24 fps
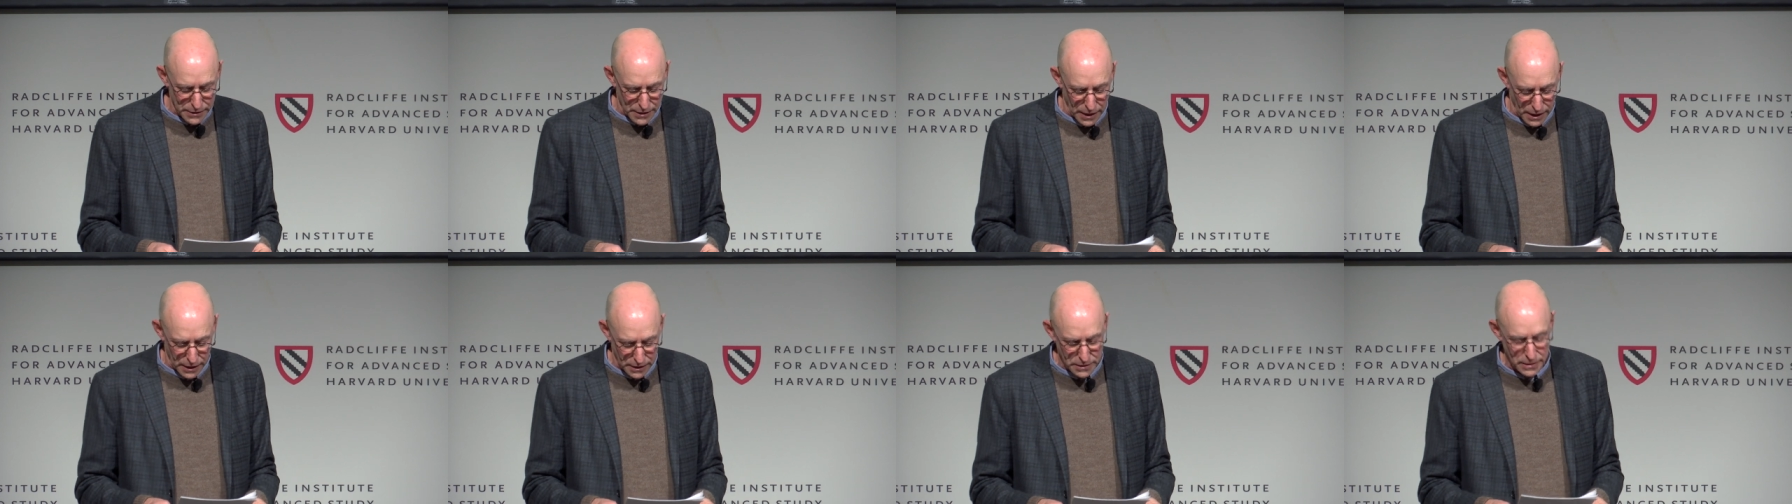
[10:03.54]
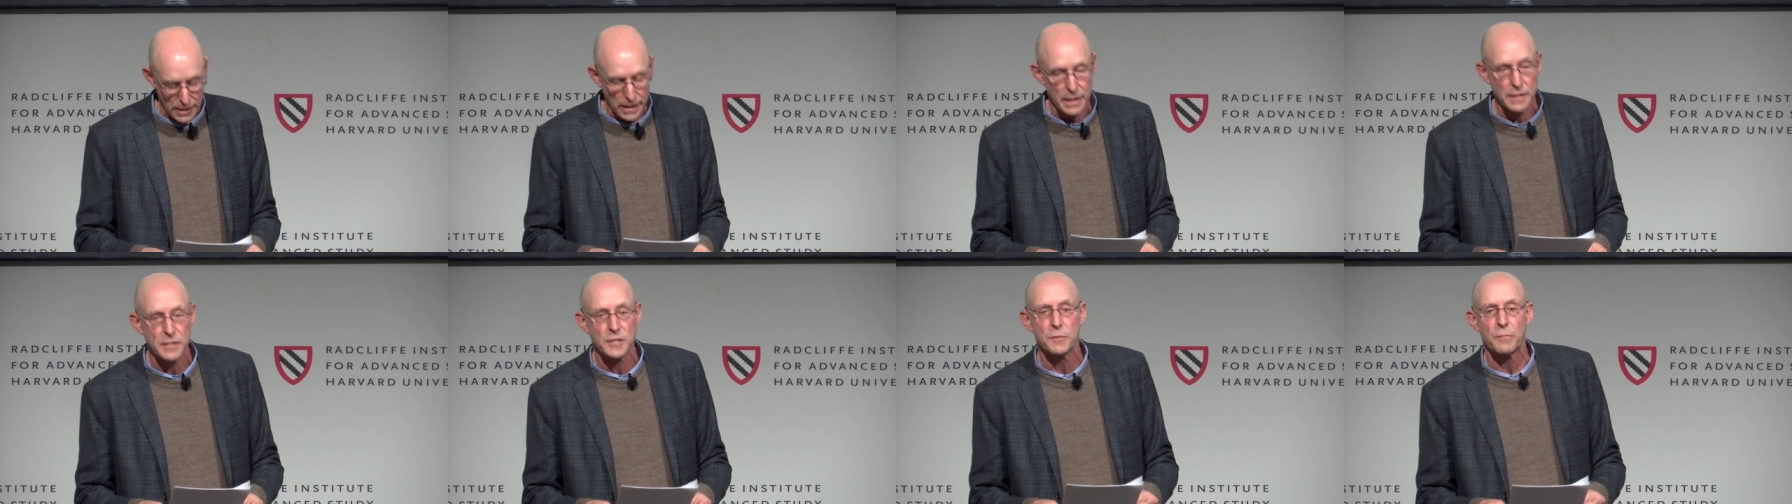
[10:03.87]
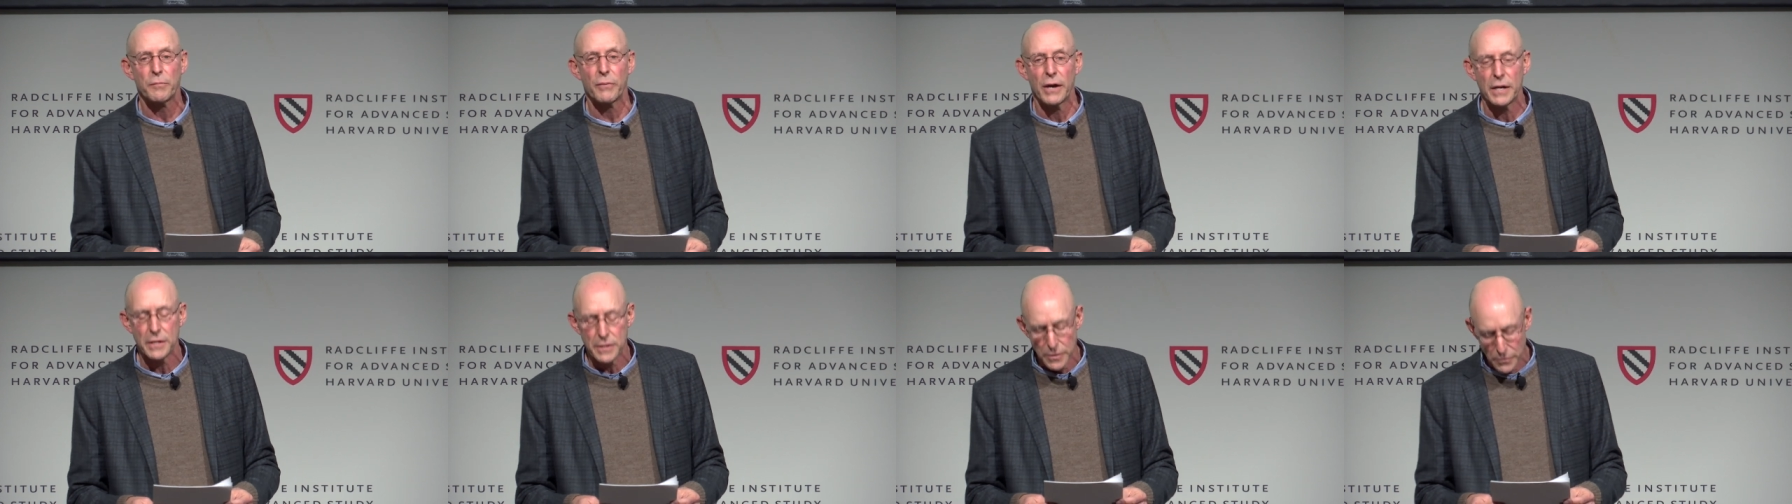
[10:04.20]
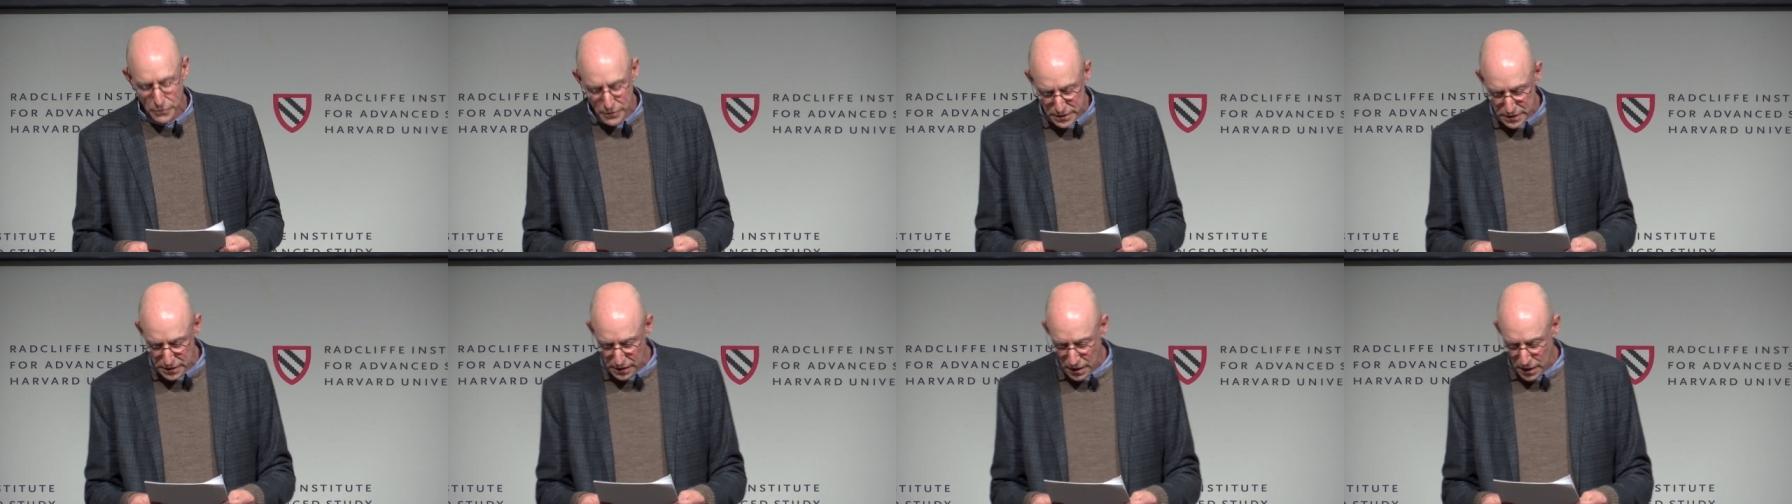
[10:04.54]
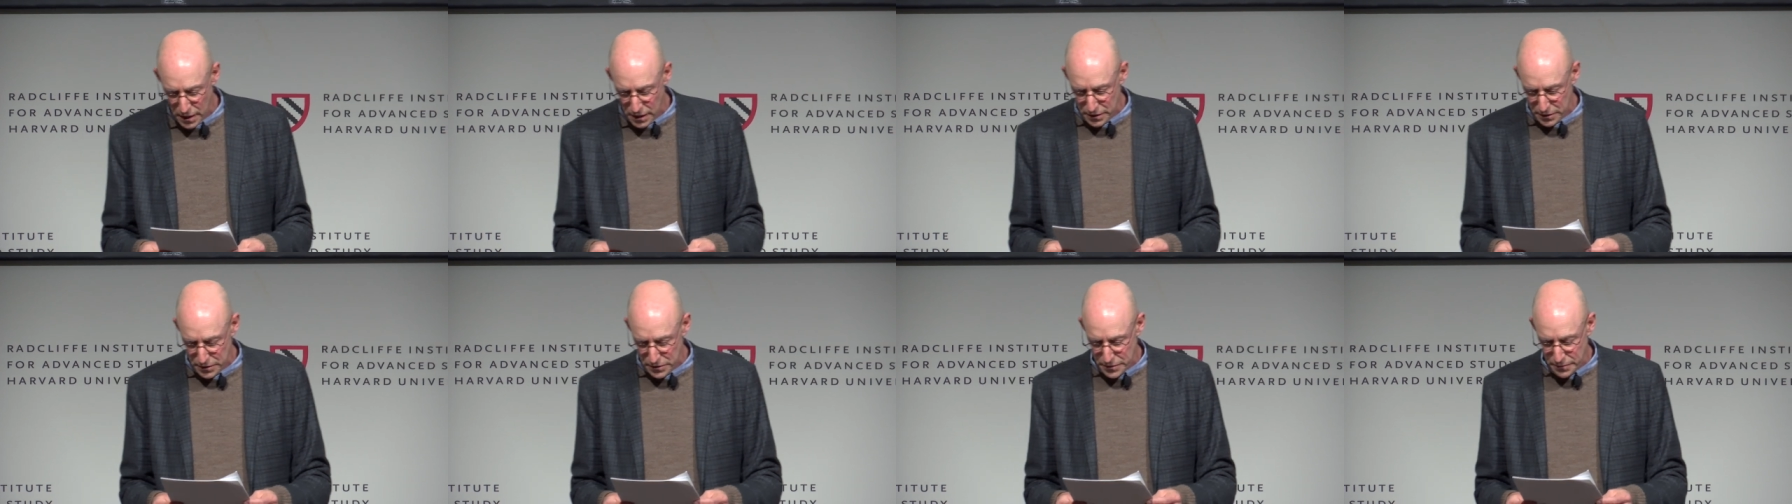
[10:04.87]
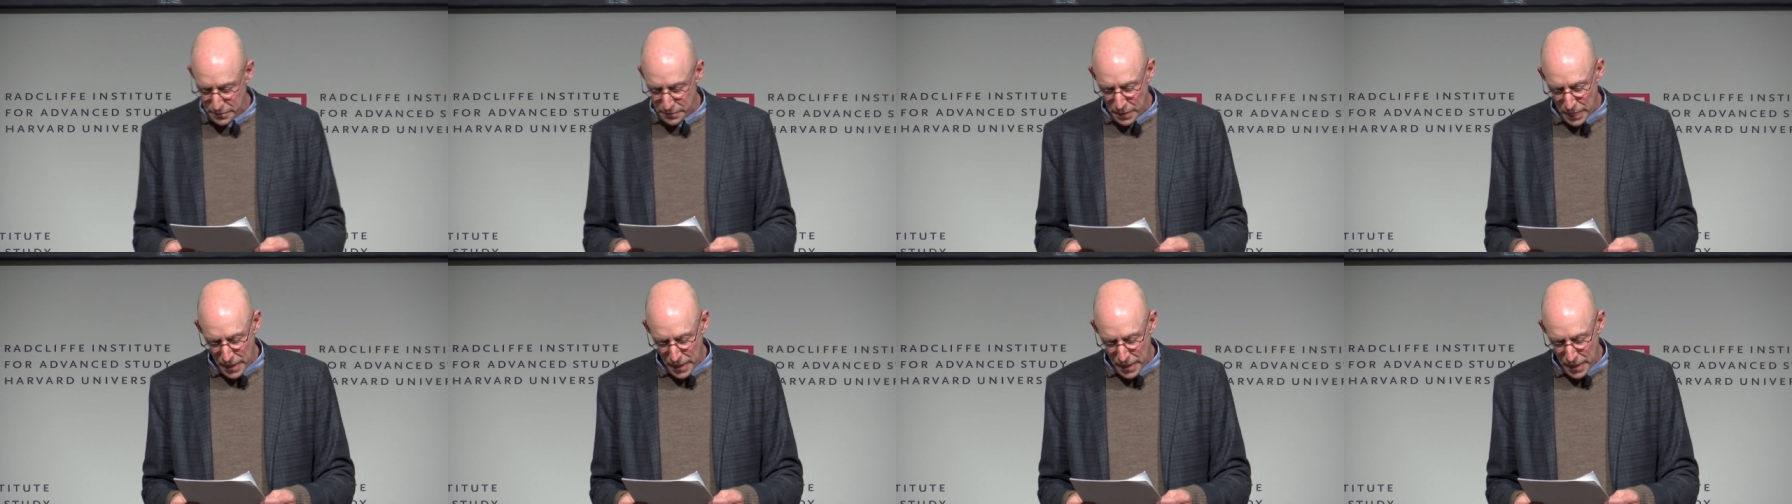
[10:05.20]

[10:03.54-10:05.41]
ducts that had spread to his lungs.